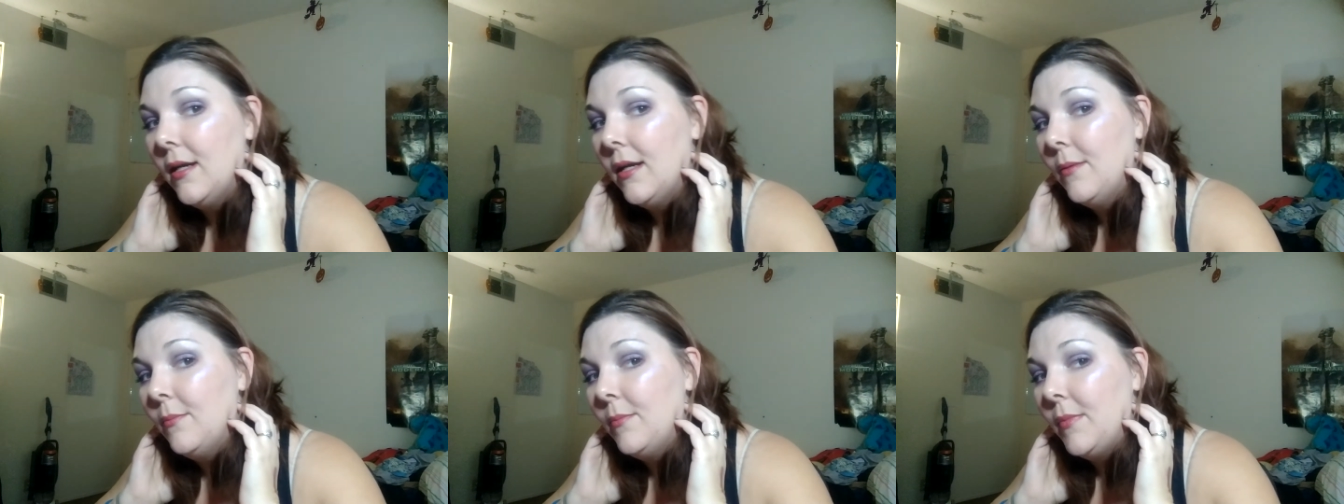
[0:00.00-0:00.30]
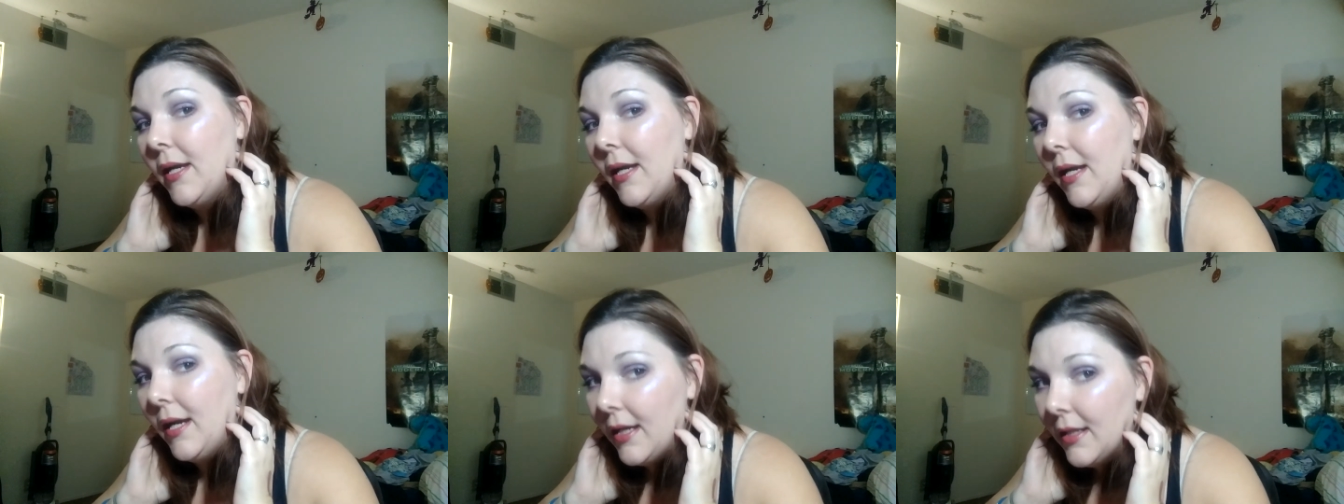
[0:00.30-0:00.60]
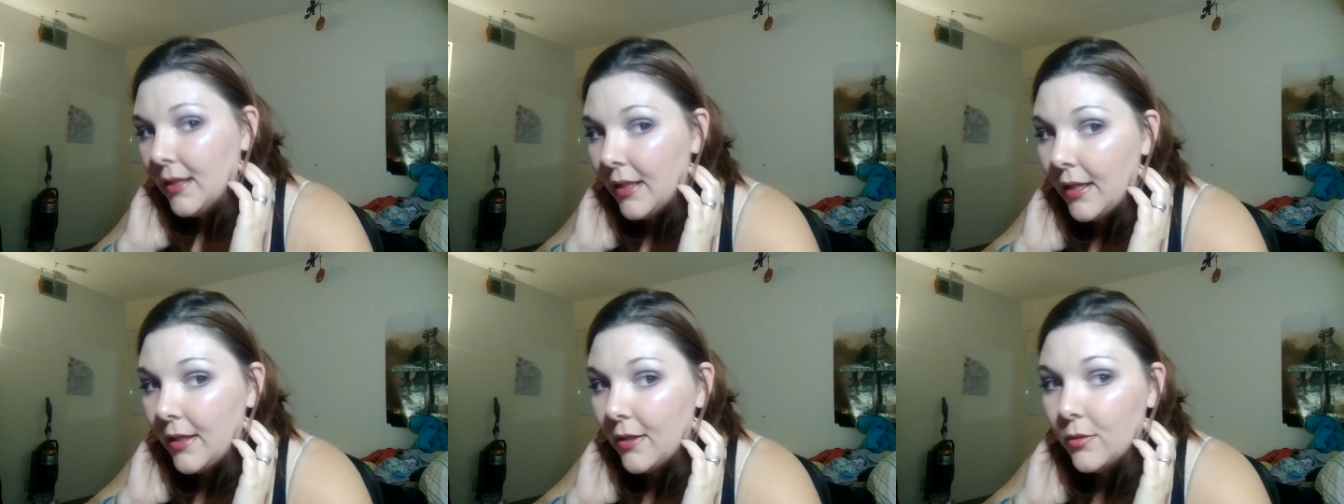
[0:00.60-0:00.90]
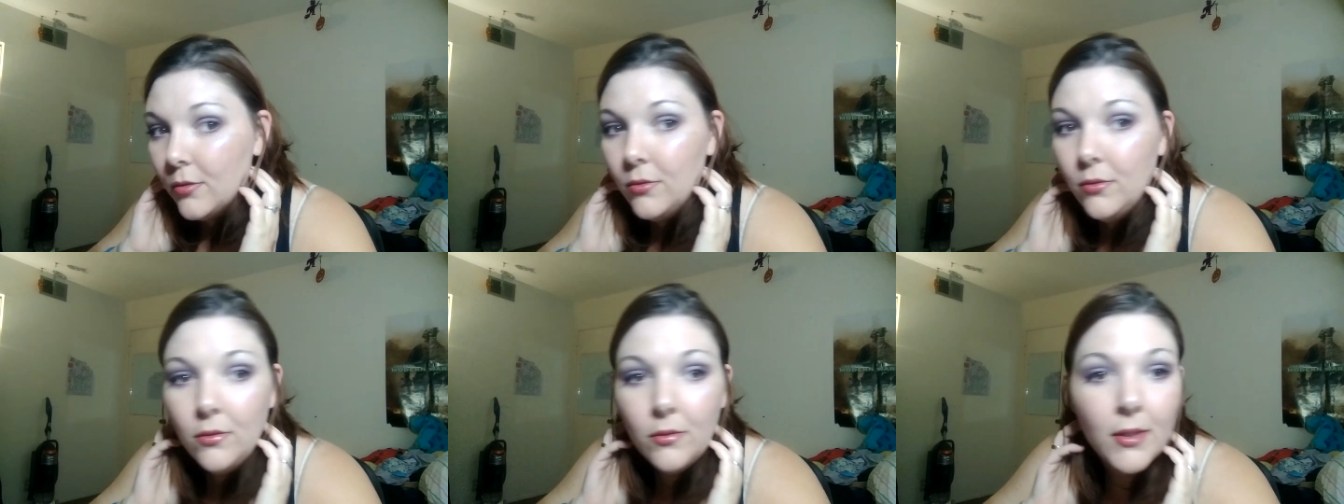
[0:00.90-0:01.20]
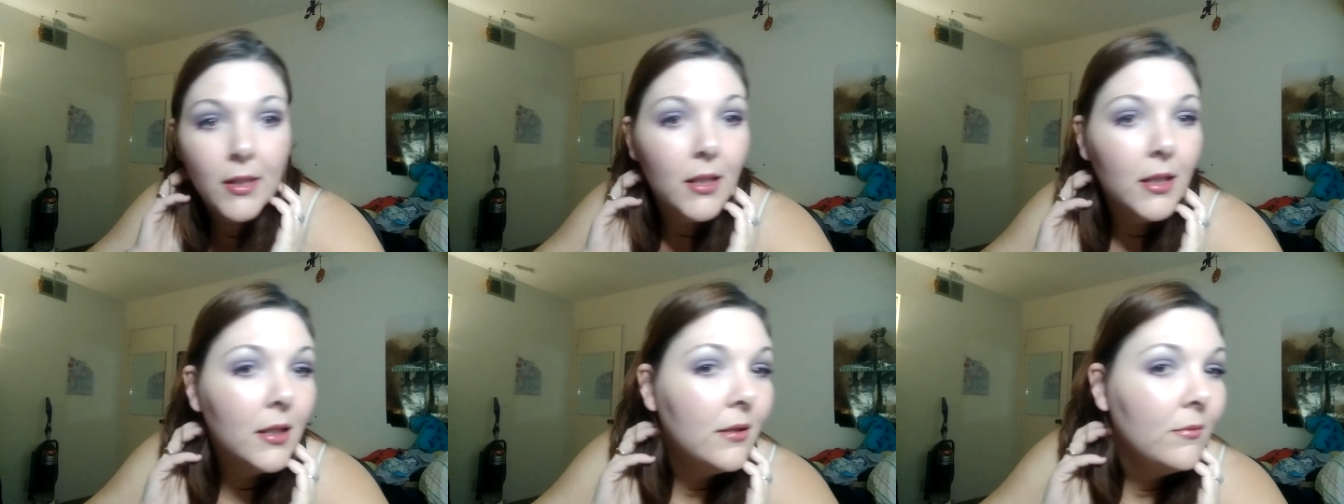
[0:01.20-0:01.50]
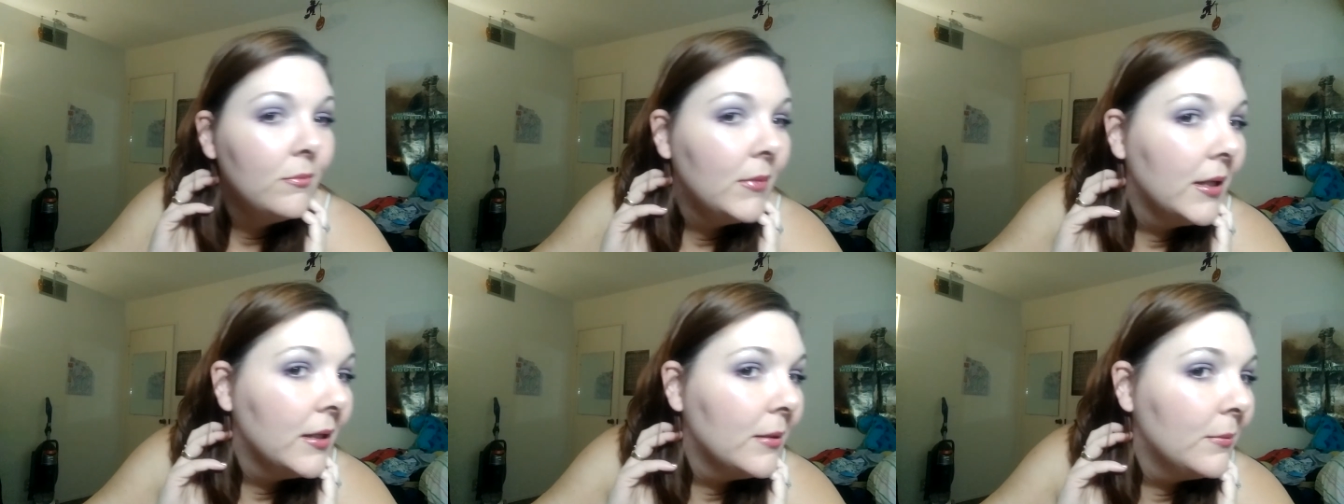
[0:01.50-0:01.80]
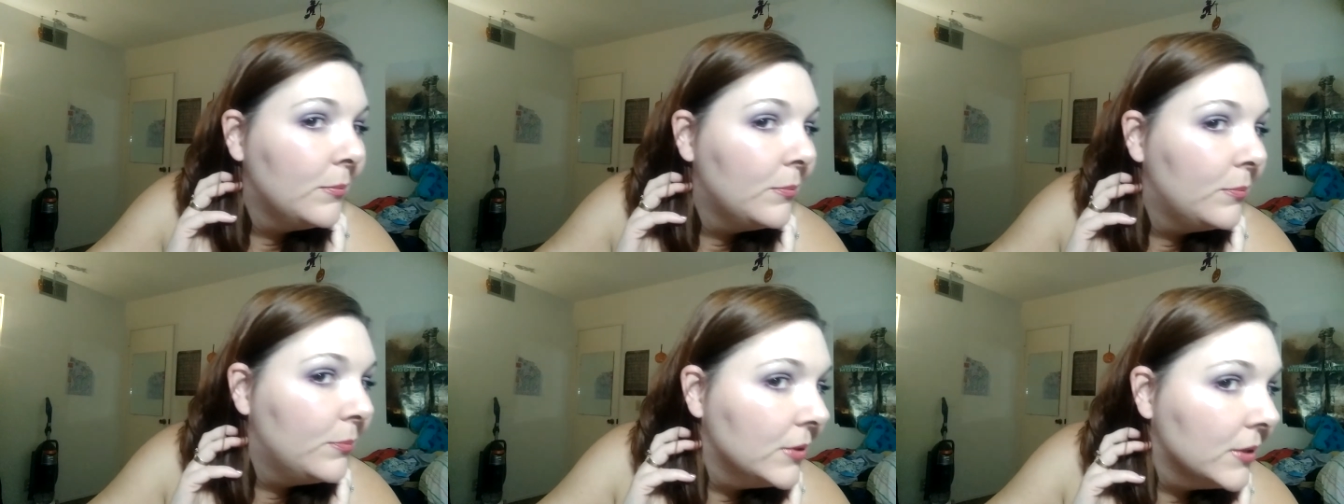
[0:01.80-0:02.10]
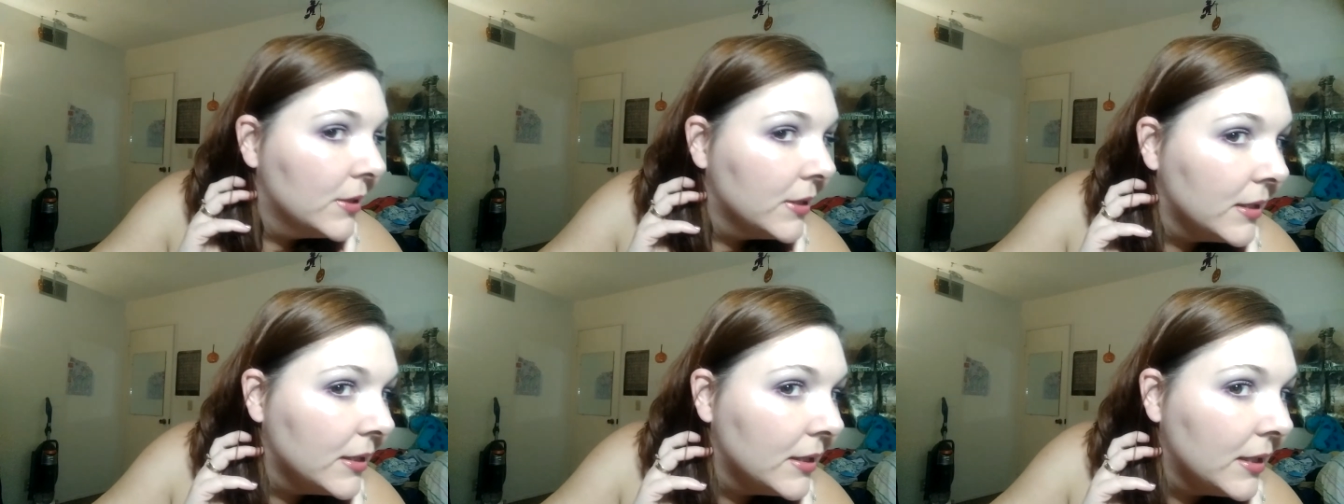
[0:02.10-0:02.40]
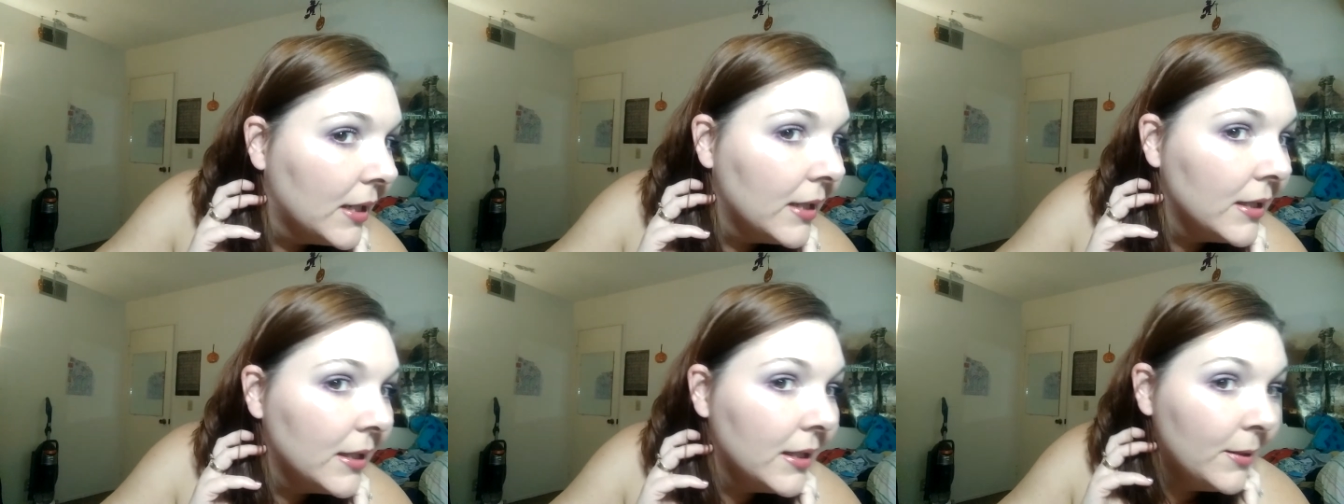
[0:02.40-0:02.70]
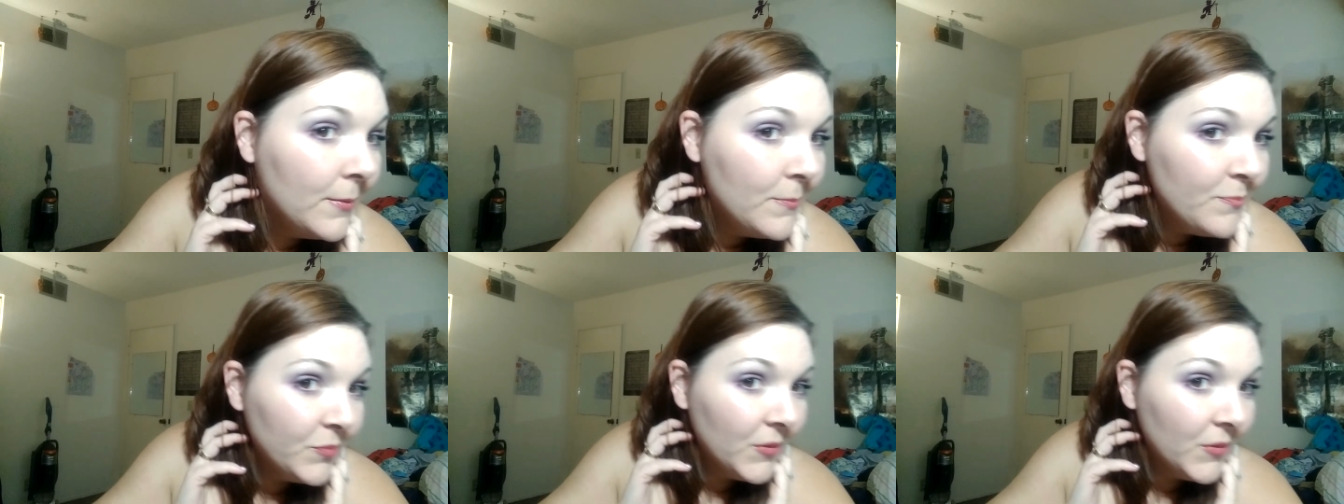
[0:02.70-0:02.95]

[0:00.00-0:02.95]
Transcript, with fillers: my highlight ooh I love my bling and highlight